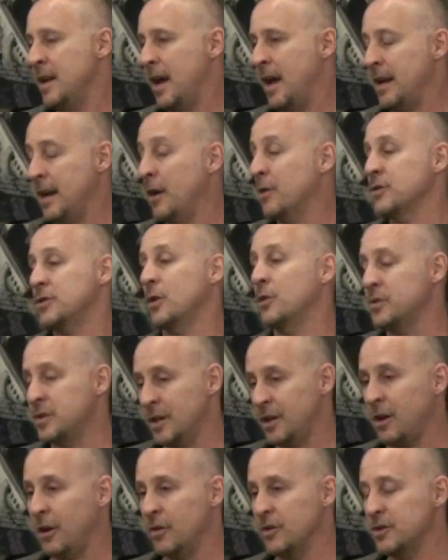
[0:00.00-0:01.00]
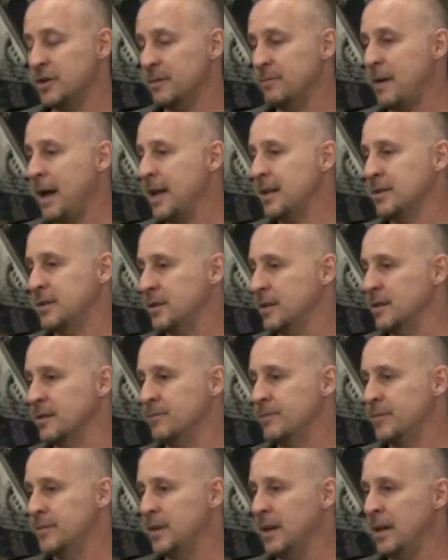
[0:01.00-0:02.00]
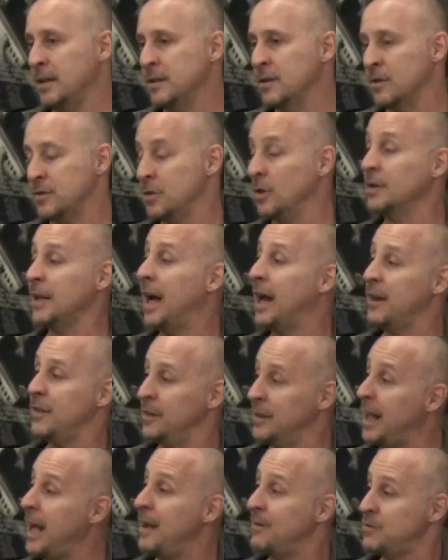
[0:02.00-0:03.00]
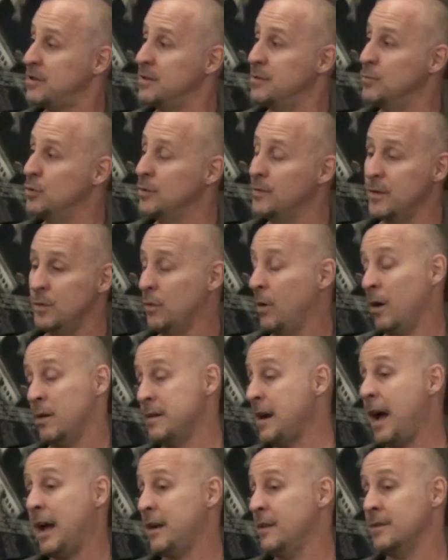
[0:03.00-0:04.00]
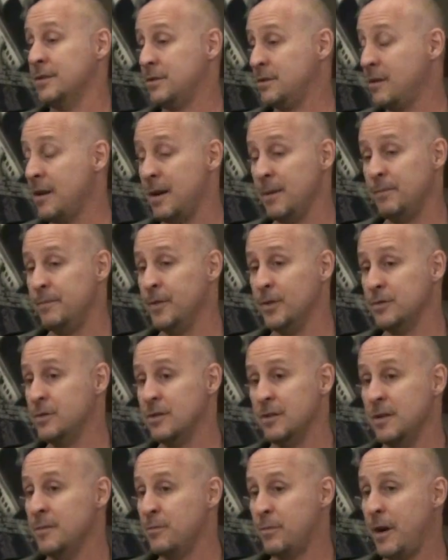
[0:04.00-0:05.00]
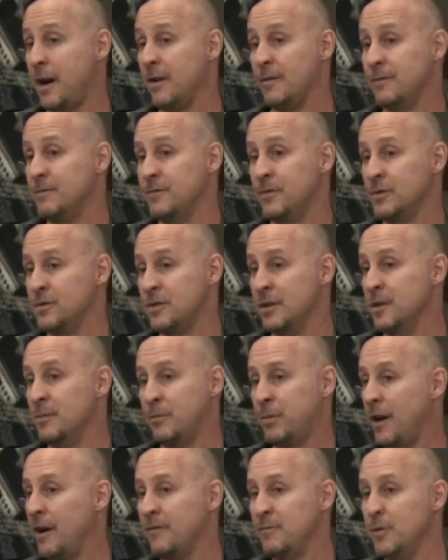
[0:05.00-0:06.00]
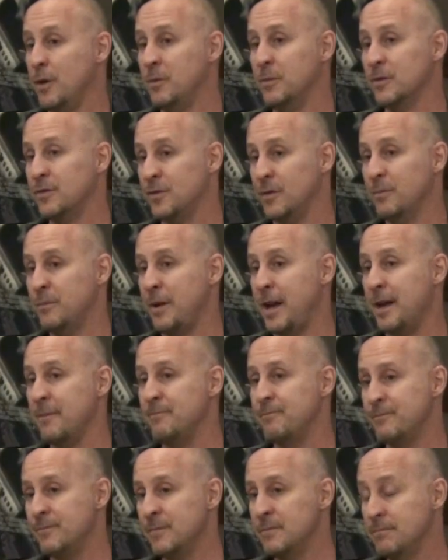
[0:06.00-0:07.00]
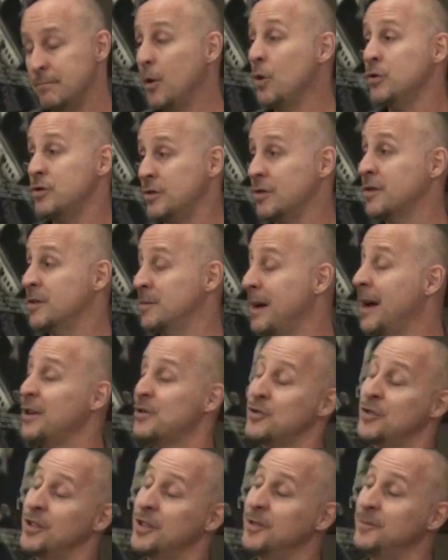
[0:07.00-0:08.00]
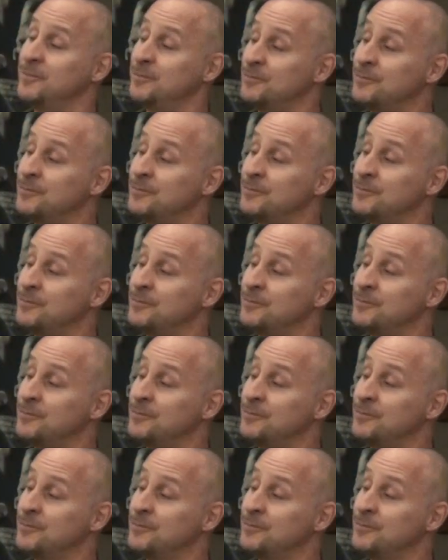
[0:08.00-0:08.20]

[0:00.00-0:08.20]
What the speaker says: And I was always encouraging Ben to, so a lot of the laughs in the movie are not on the script. Those are improv moments from Ben. Okay. Most of them, actually.